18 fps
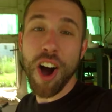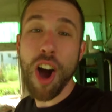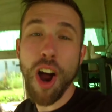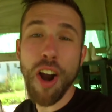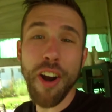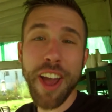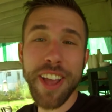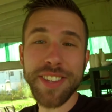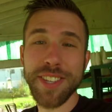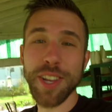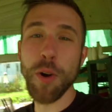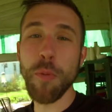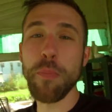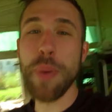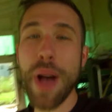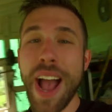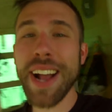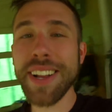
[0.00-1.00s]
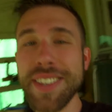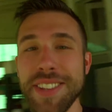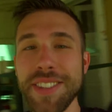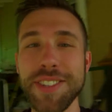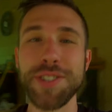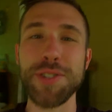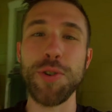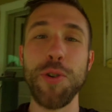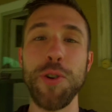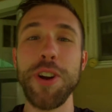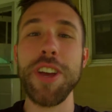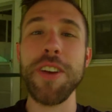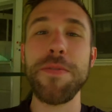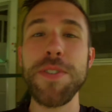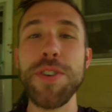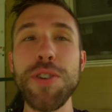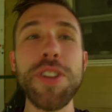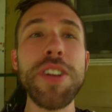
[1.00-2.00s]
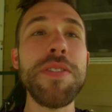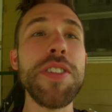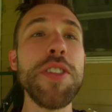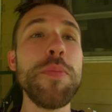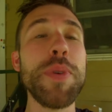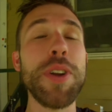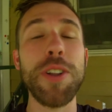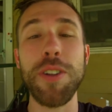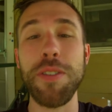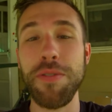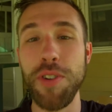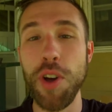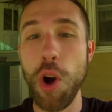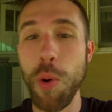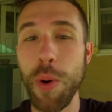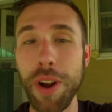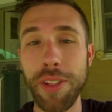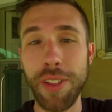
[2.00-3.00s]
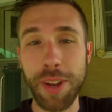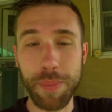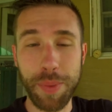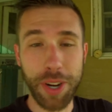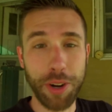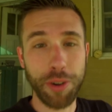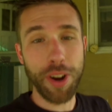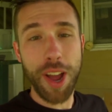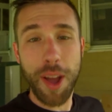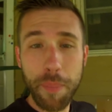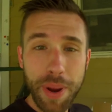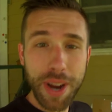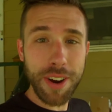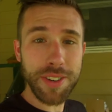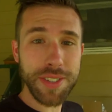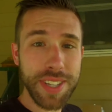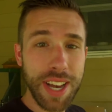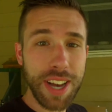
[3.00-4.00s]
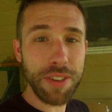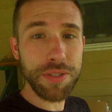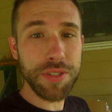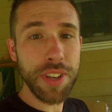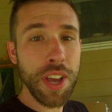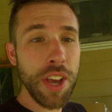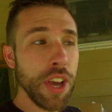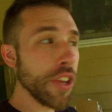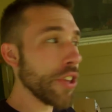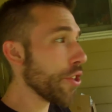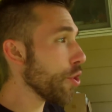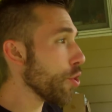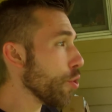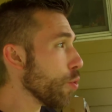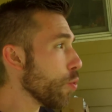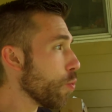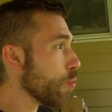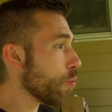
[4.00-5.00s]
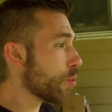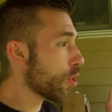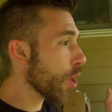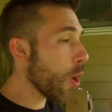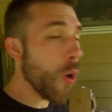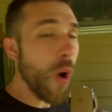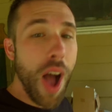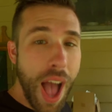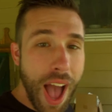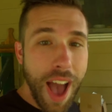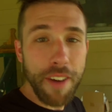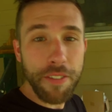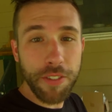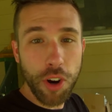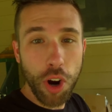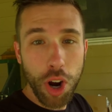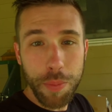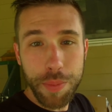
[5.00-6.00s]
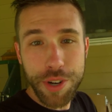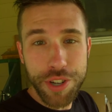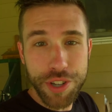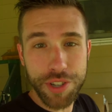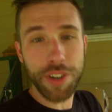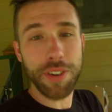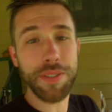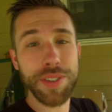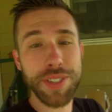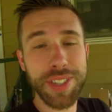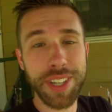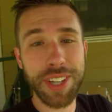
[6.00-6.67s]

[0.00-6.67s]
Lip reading: All right, so back to the story. If you live in the middle of nowhere, like my grandparents' house, you don't have garbage service.